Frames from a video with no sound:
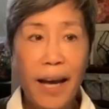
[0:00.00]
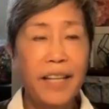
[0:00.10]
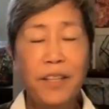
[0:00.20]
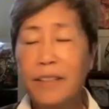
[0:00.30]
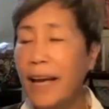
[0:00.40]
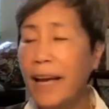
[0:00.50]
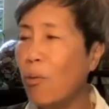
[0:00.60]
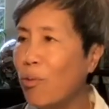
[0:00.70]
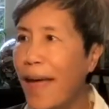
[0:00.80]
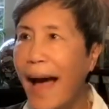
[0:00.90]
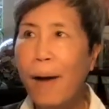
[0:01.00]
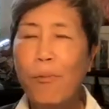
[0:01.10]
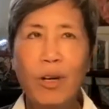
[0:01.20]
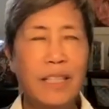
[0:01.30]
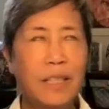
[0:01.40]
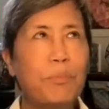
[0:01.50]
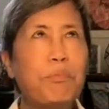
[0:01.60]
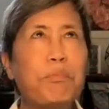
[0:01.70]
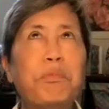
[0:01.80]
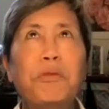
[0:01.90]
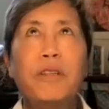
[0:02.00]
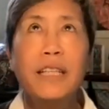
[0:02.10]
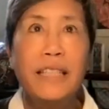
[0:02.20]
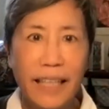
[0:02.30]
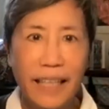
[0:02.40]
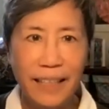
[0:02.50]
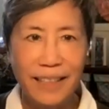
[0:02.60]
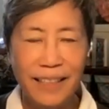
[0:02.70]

And you're like, that was brilliant.